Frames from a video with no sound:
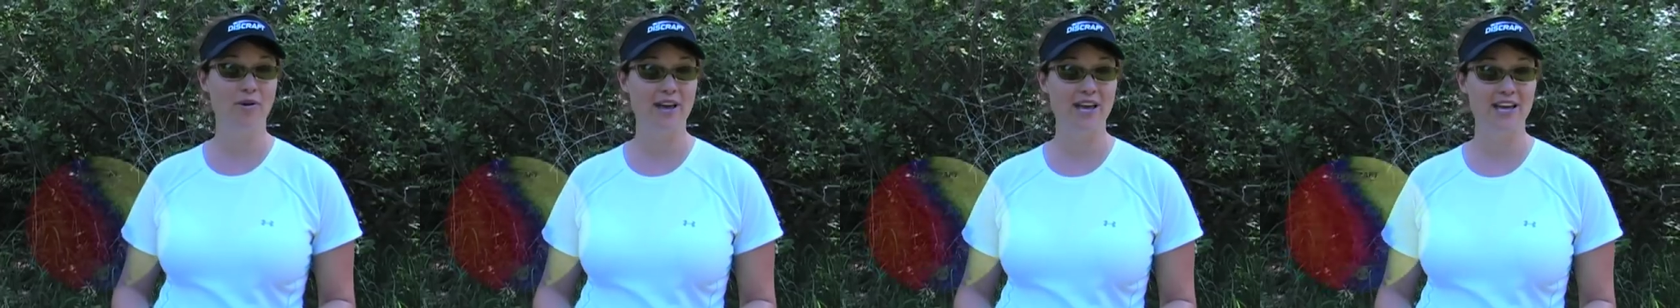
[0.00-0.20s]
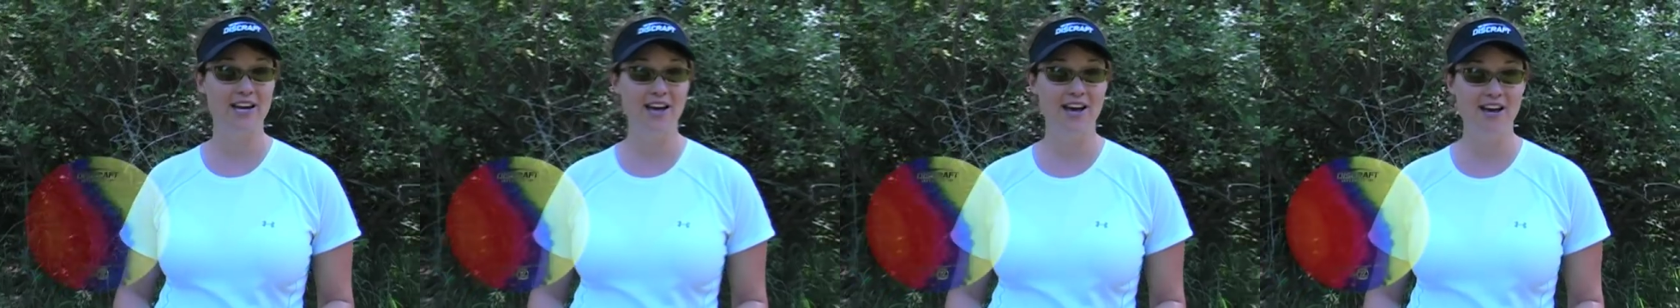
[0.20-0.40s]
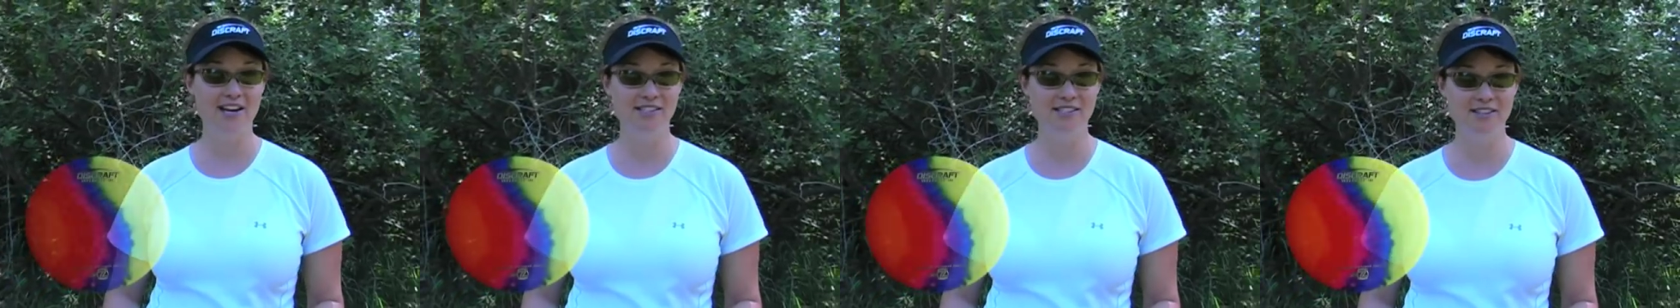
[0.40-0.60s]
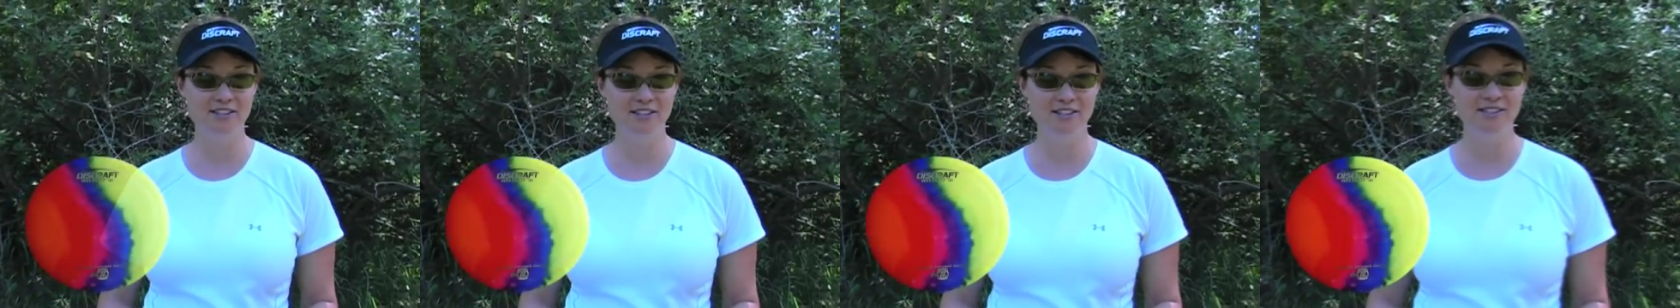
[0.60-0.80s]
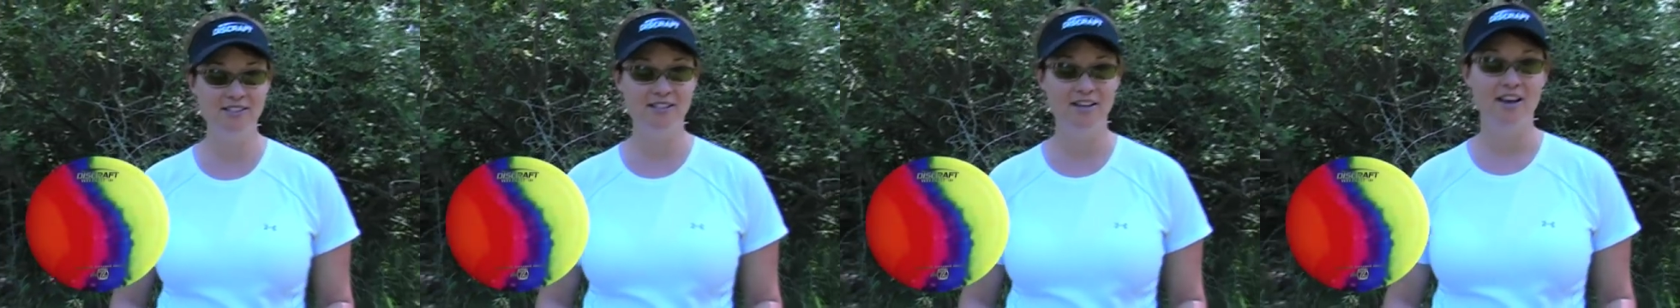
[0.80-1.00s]

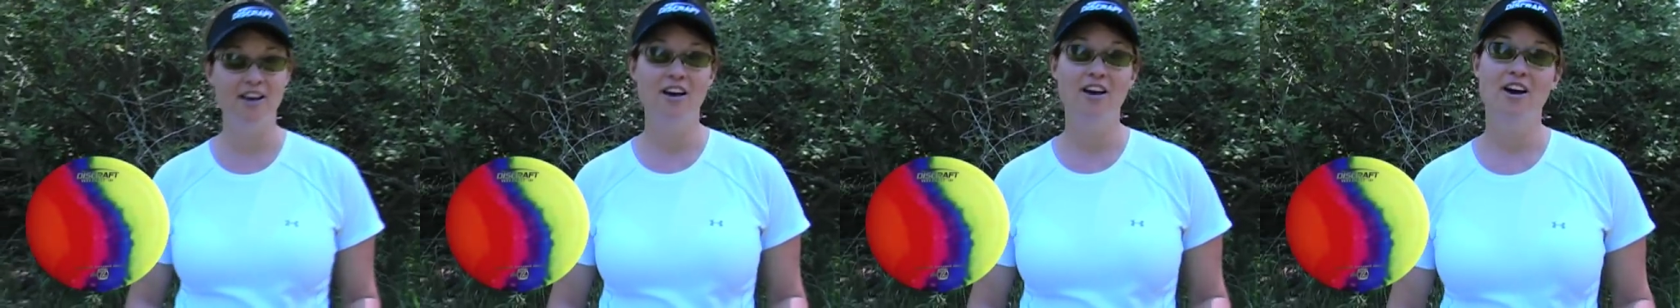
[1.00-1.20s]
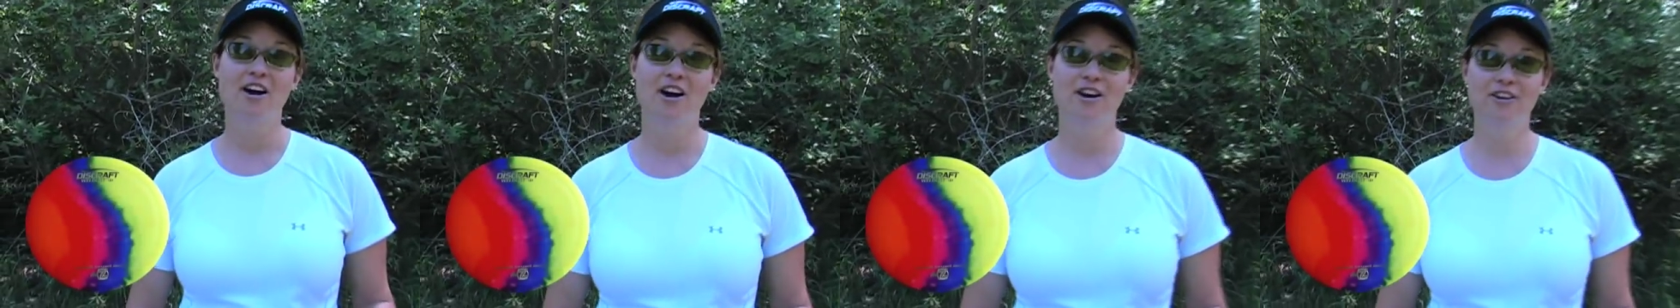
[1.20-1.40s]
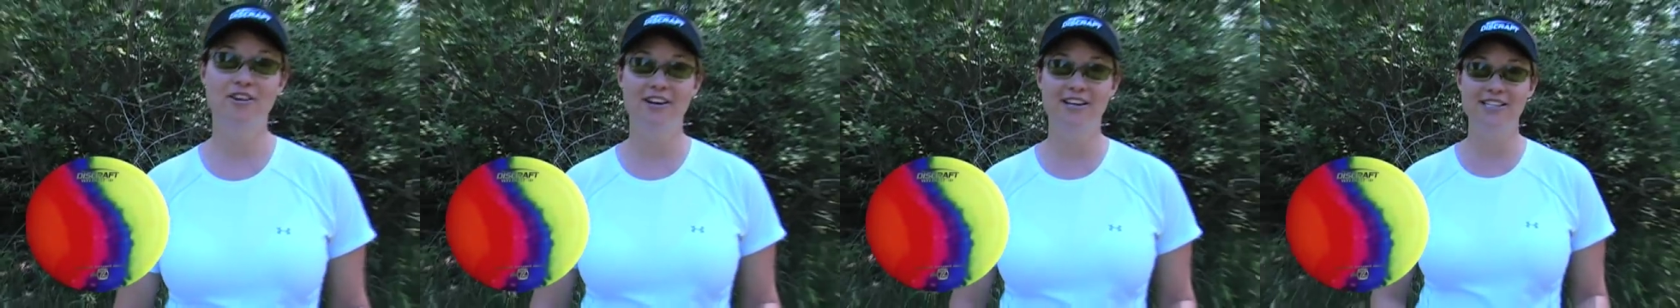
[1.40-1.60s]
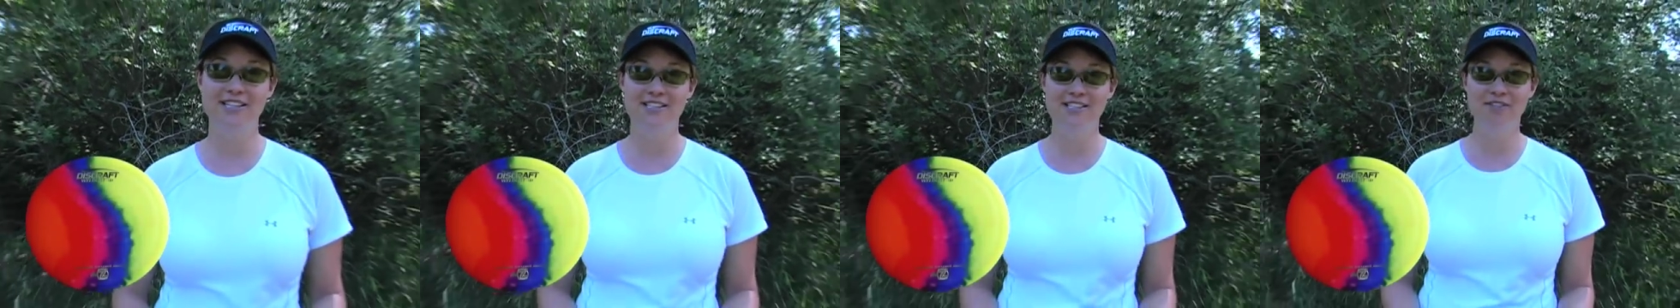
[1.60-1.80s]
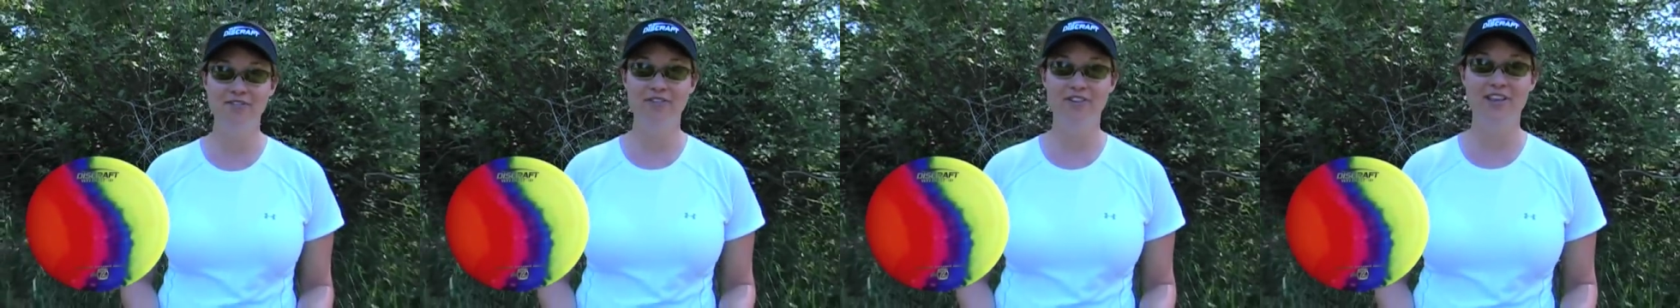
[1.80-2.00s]
Anhyzer's. A great
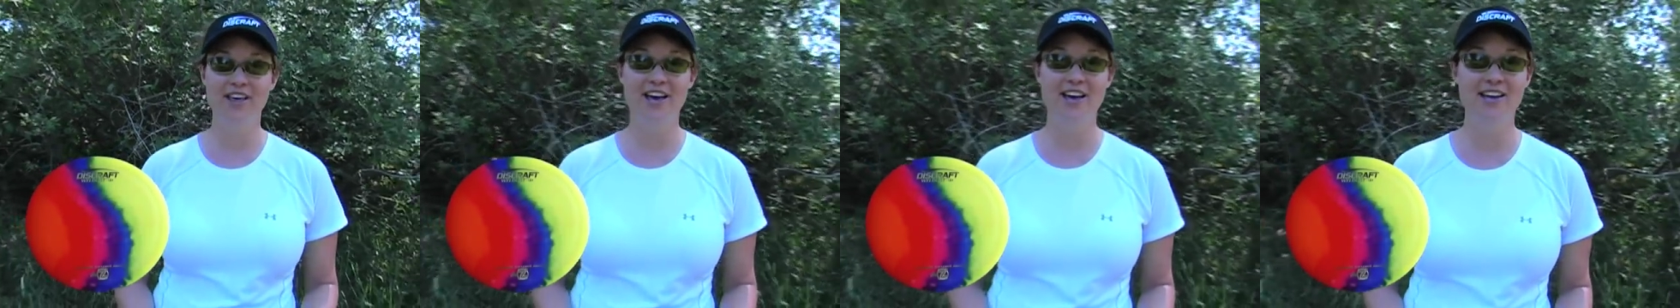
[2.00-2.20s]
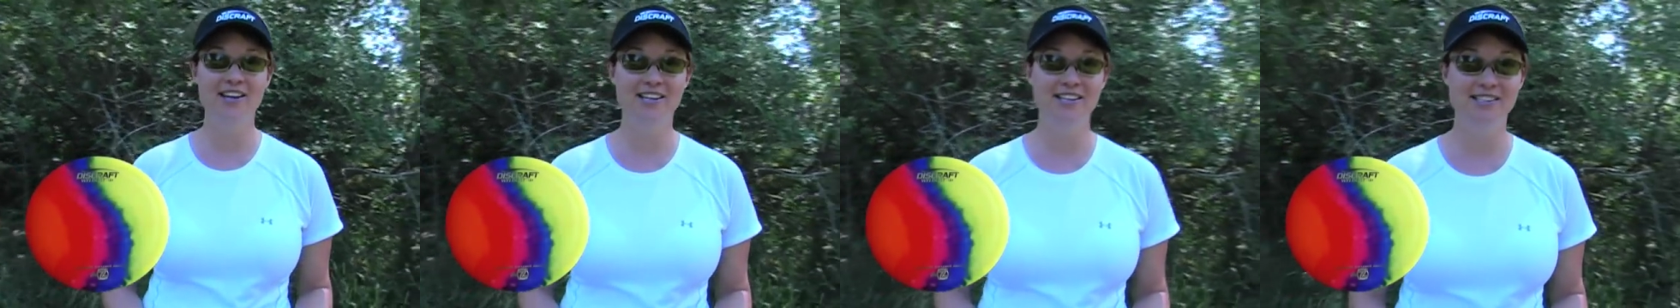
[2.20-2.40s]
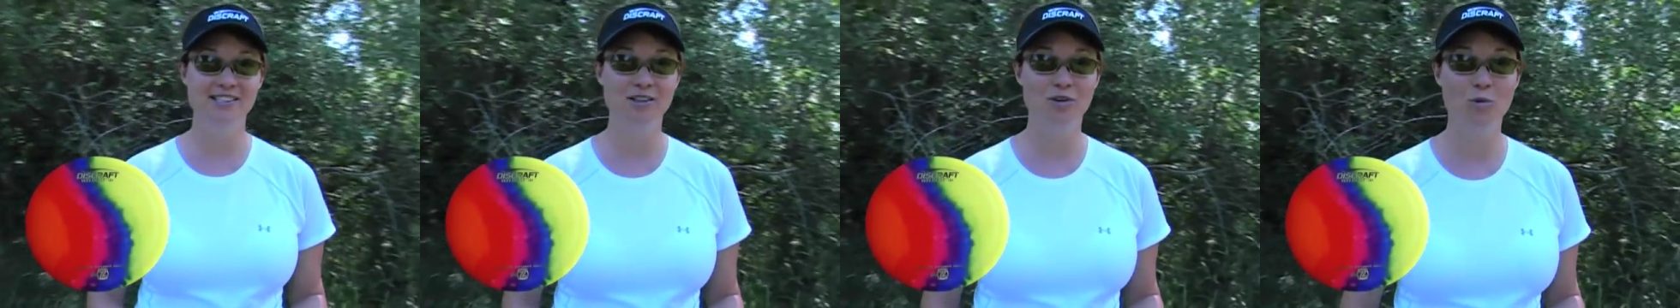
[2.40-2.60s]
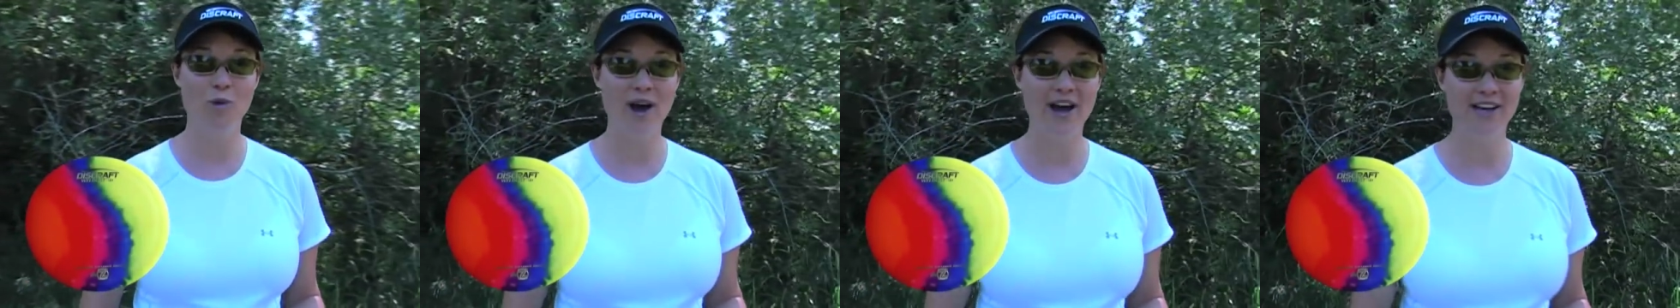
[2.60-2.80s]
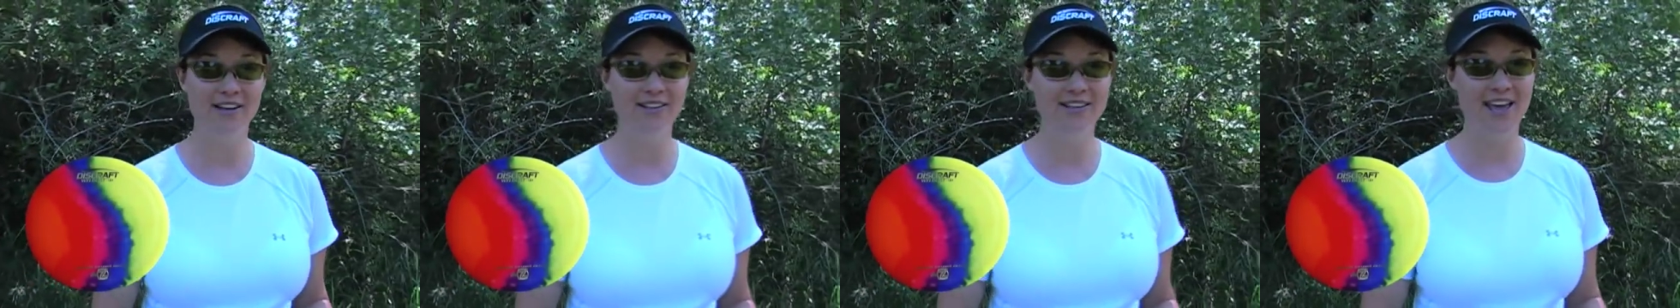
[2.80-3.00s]
disc for that is the
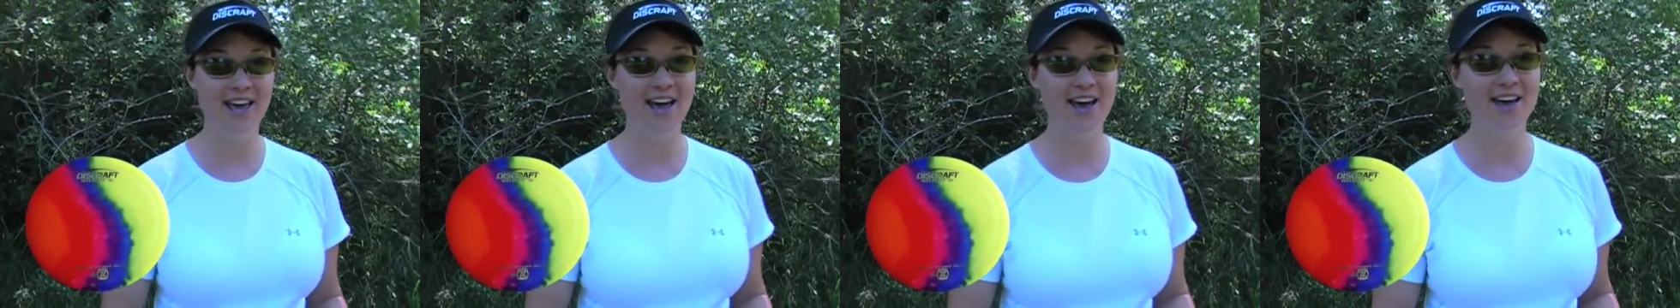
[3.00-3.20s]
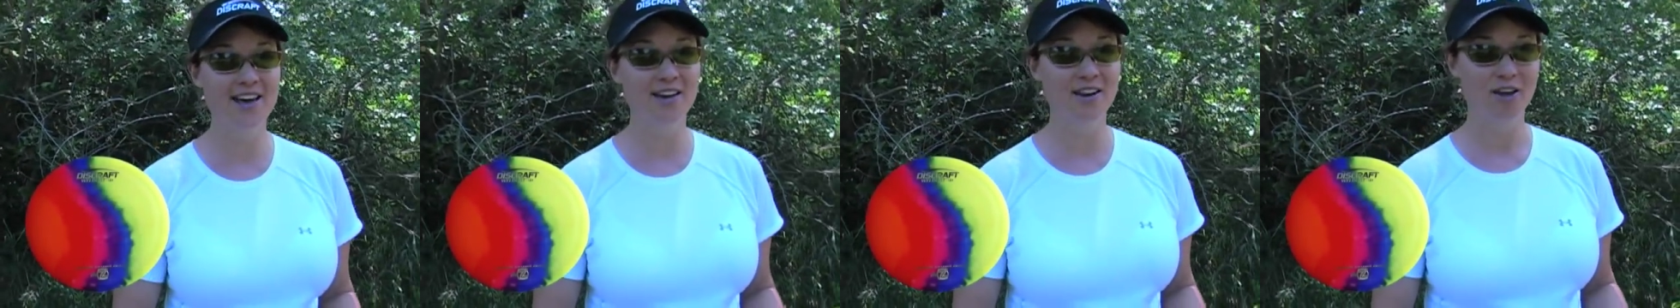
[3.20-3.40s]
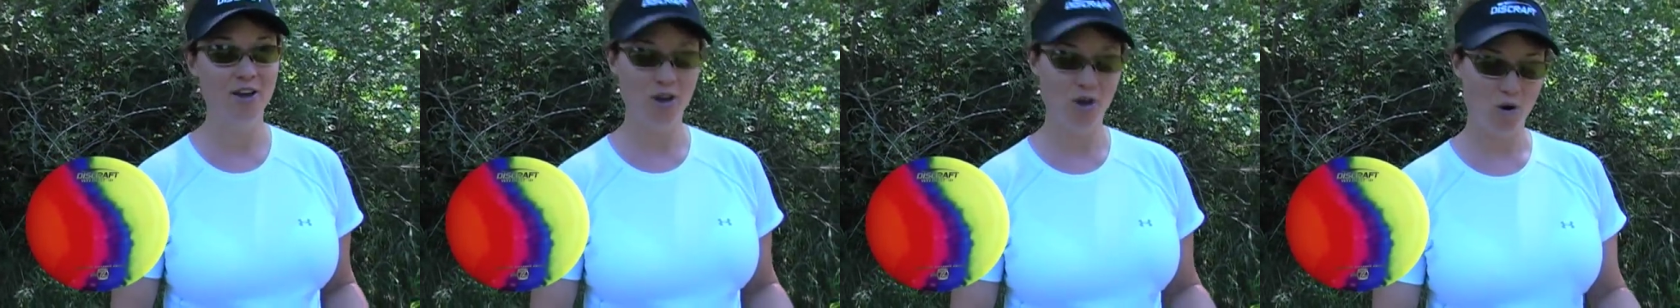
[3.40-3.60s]
Wildcat,